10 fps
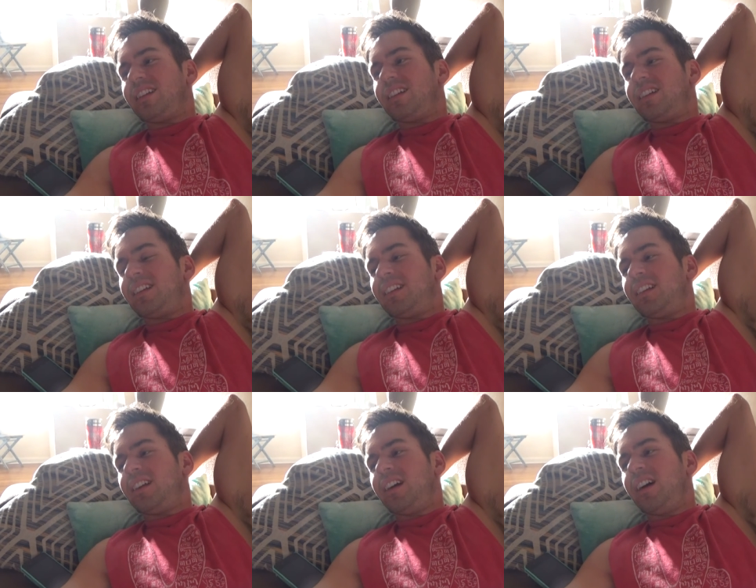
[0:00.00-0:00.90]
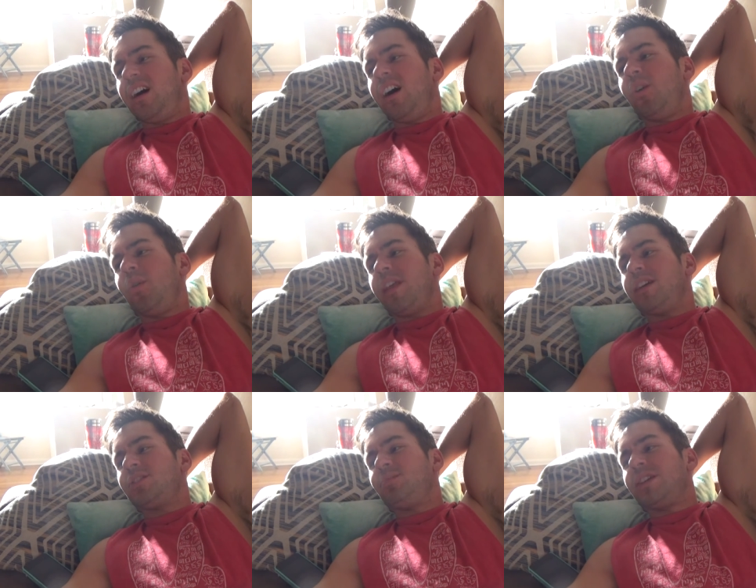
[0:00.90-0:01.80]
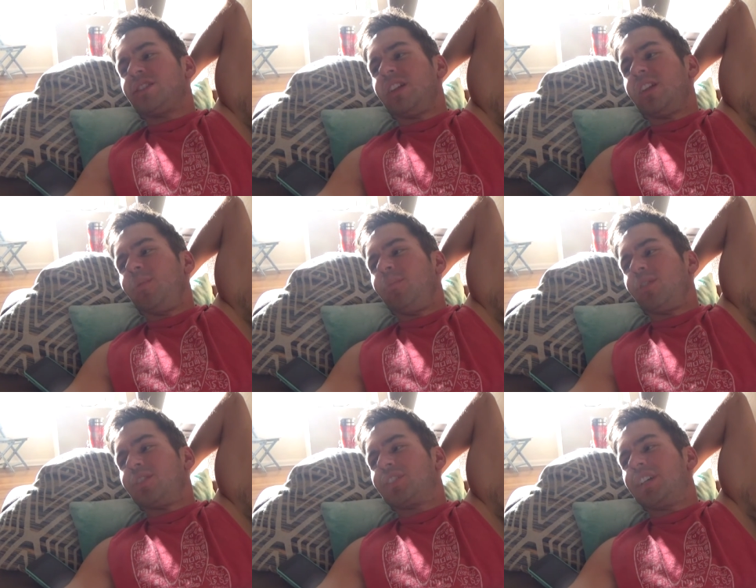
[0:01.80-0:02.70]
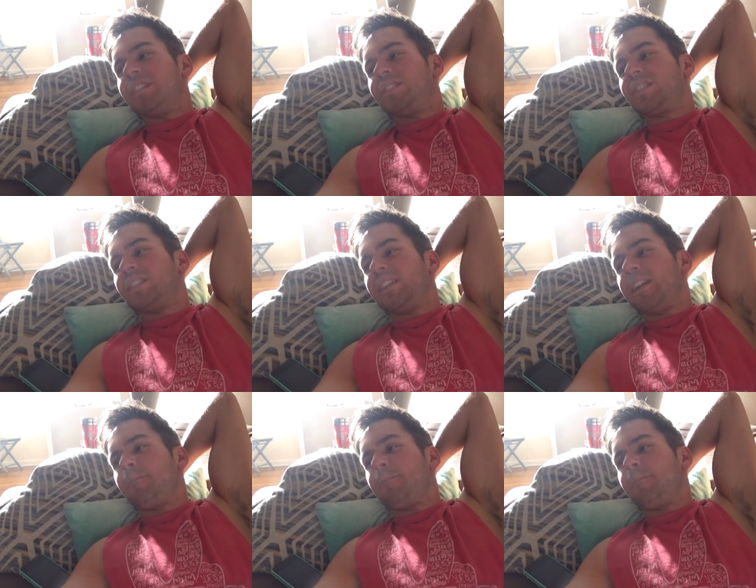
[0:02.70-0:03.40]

I guess. Just 2000. Oh well, this makes a little bit more sense.